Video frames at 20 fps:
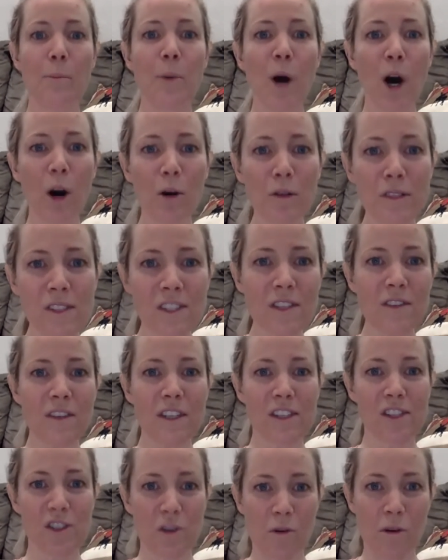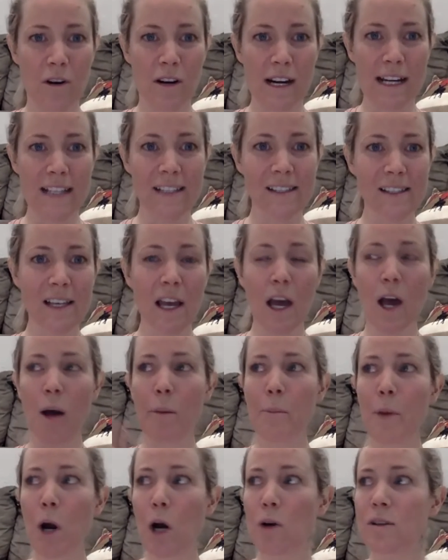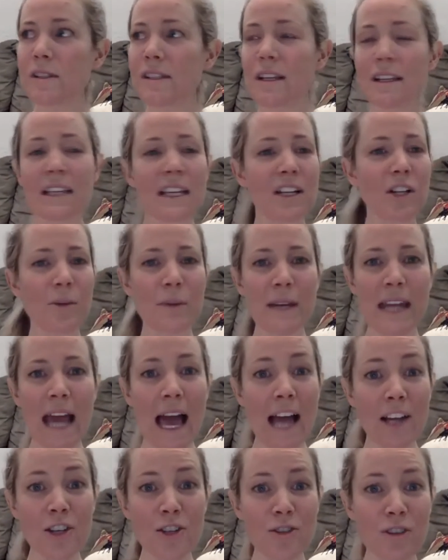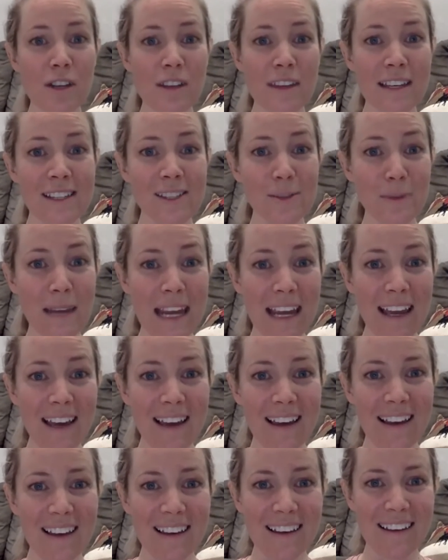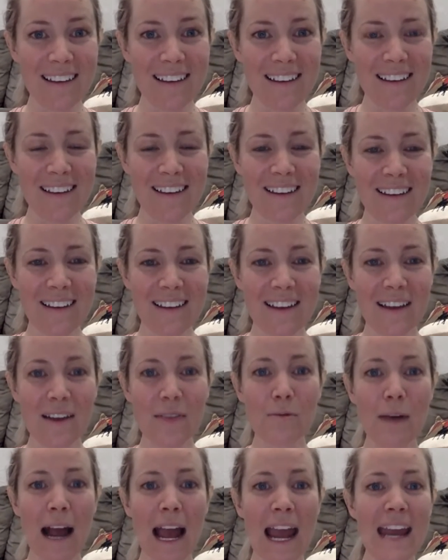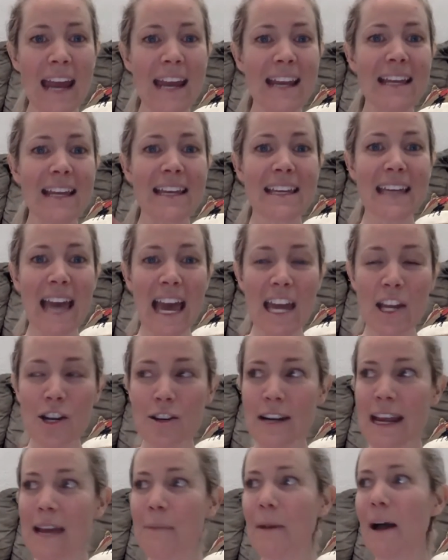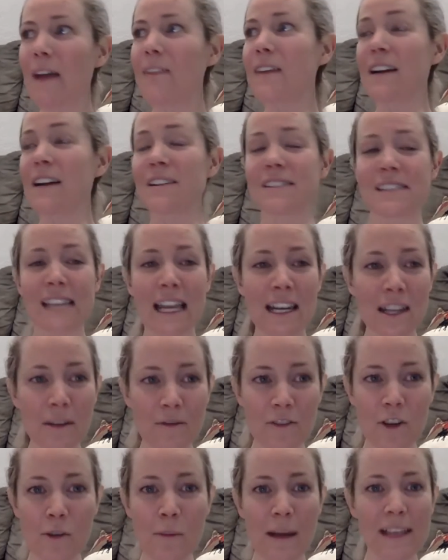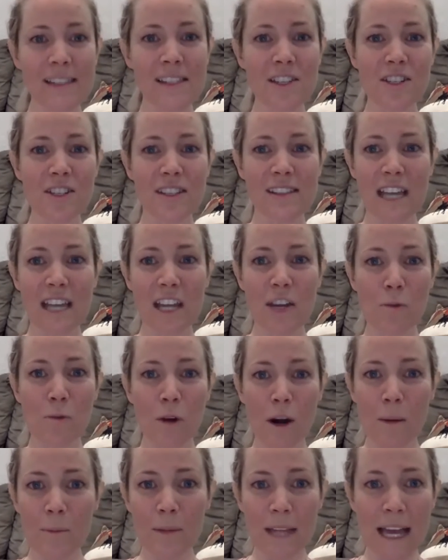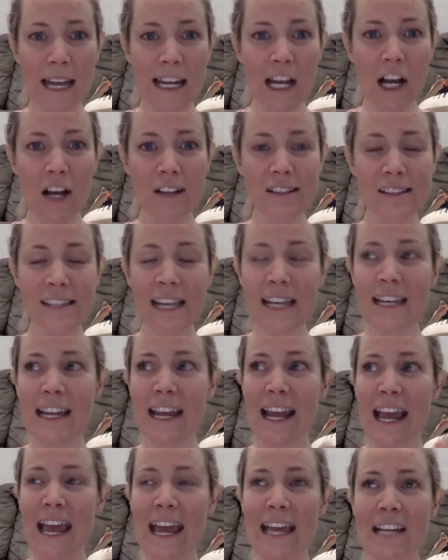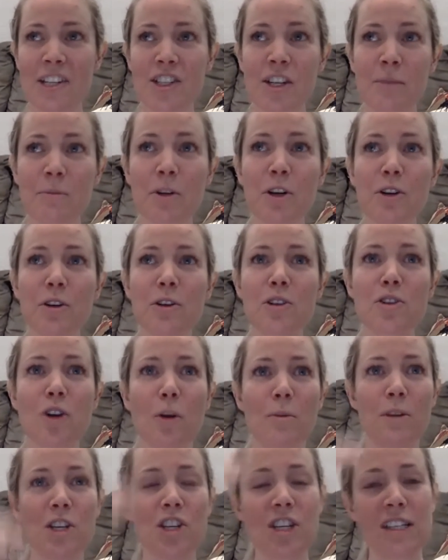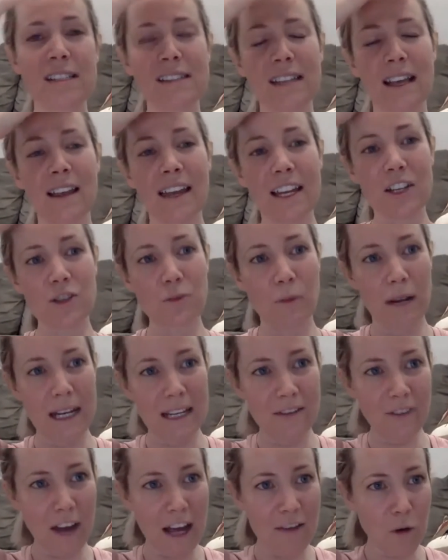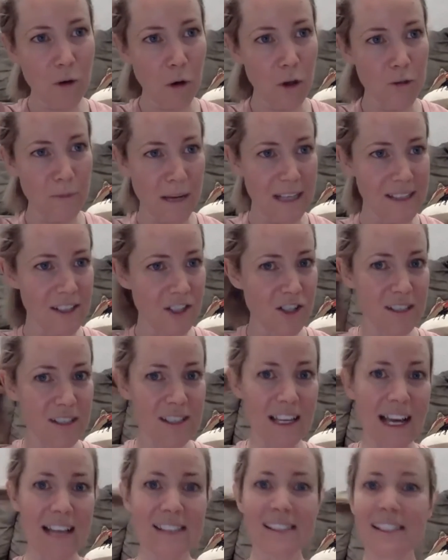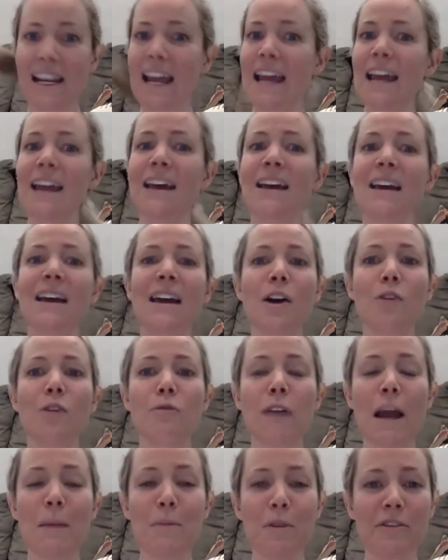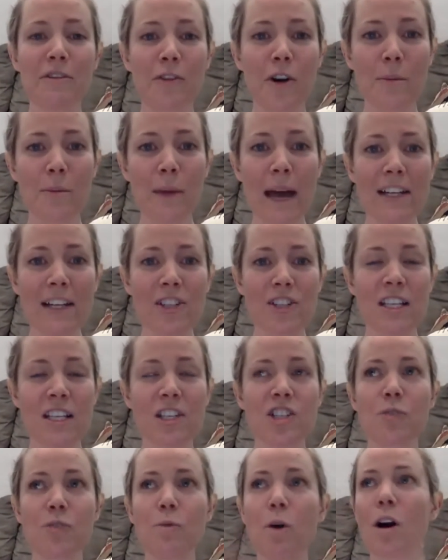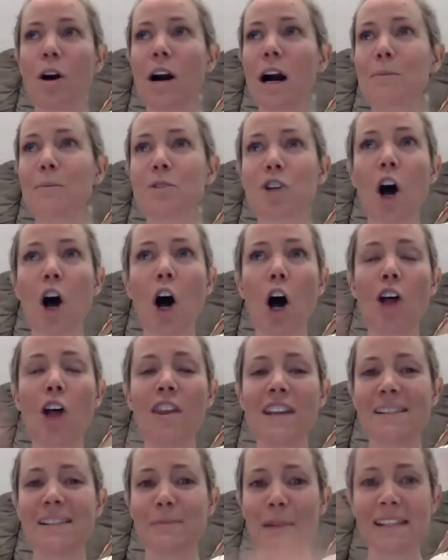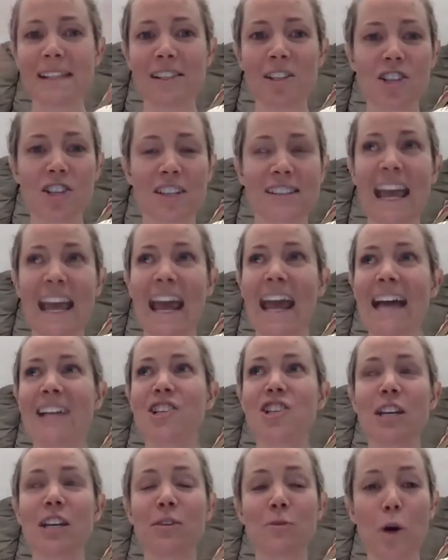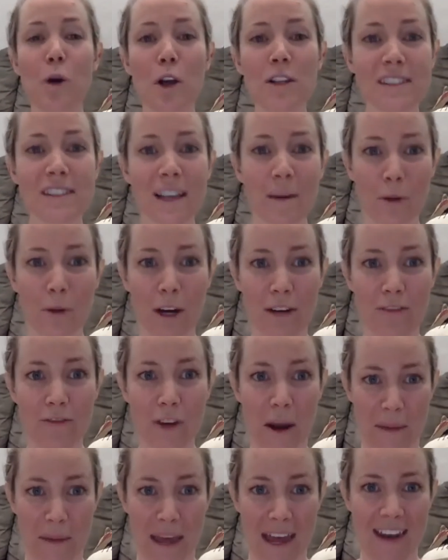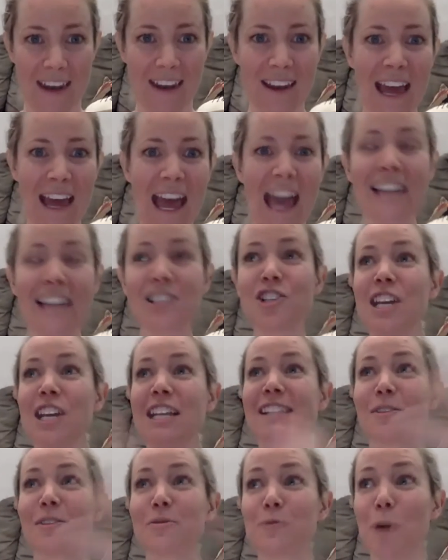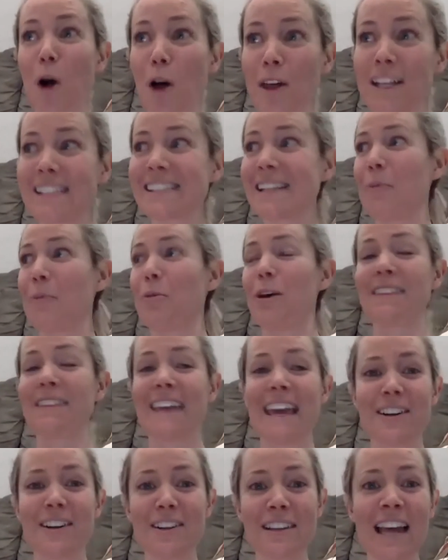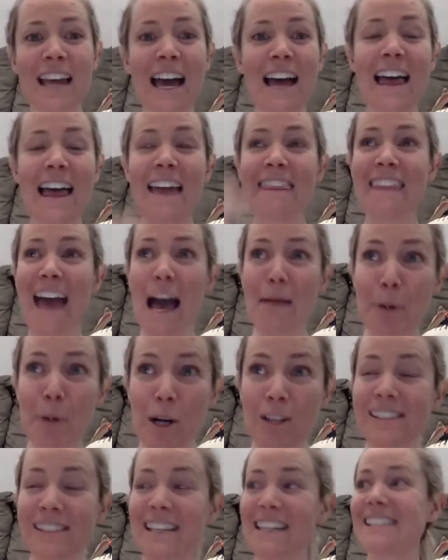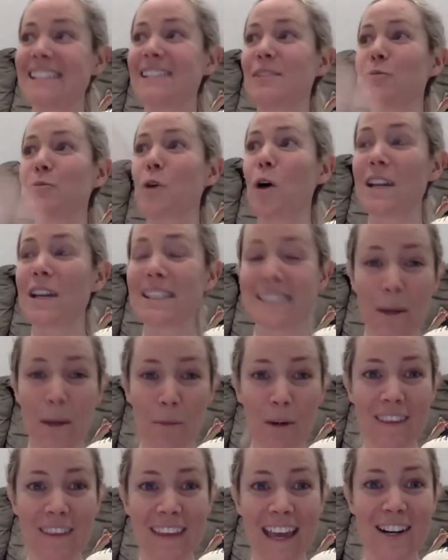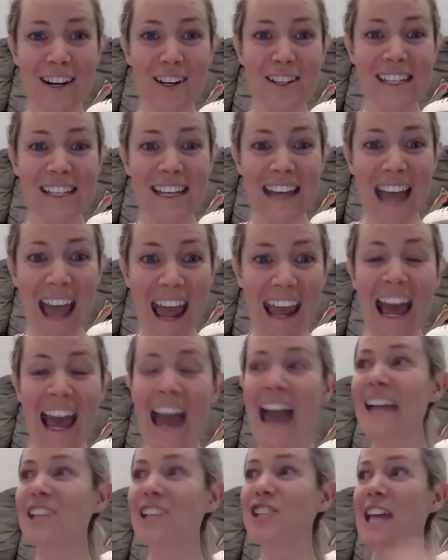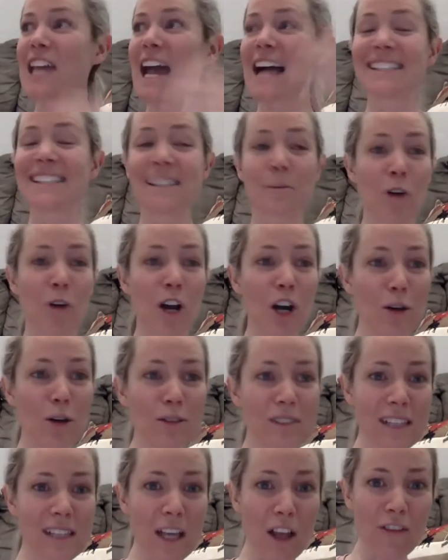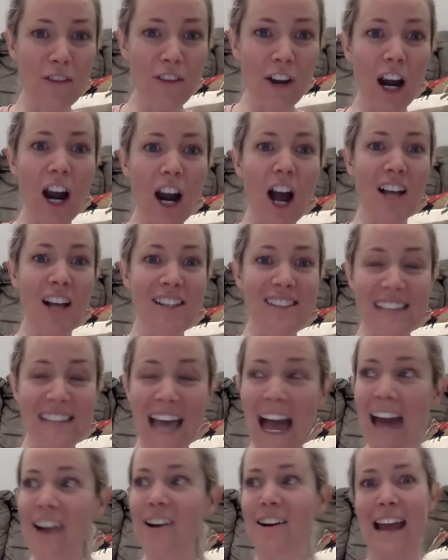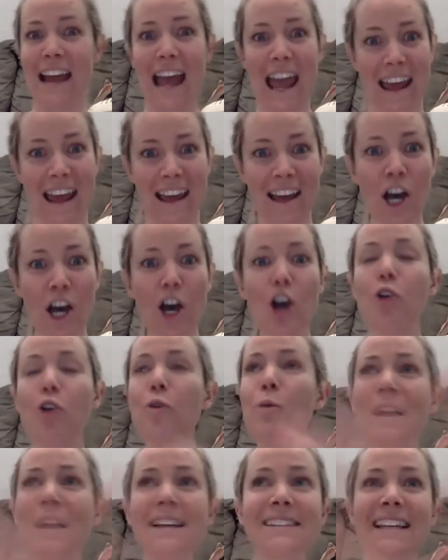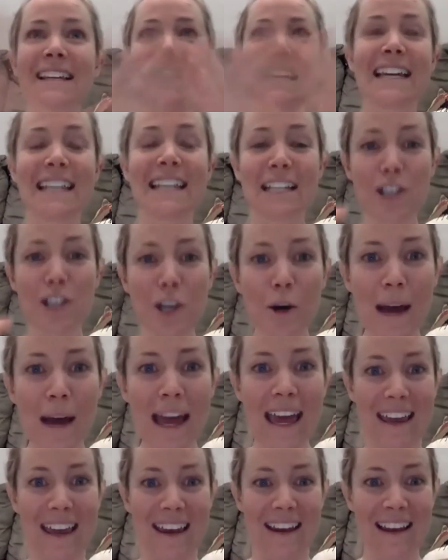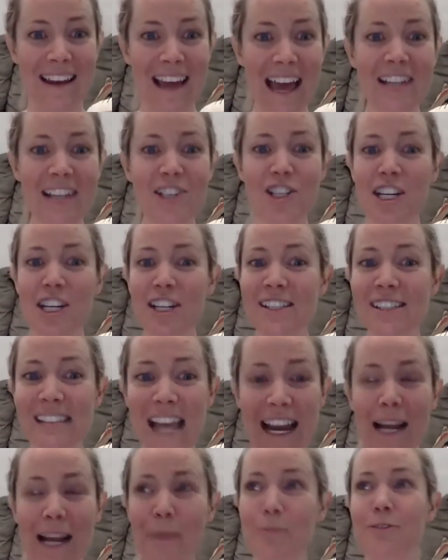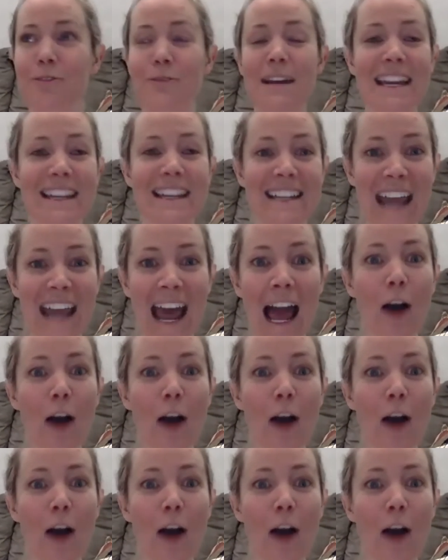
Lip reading: Post the stories. Post a little bit extra this week, right? Get your name out there. Send a few messages that you weren't planning on sending. Angie McGrew told me she sent like 25 cold messages last night right before bed. She said she woke up to all these messages and she enrolled someone from it. And she's enrolling someone later, and that person is enrolling someone later today. And she had someone go silver on Saturday who wasn't gonna do it. And she just signed up 3 in an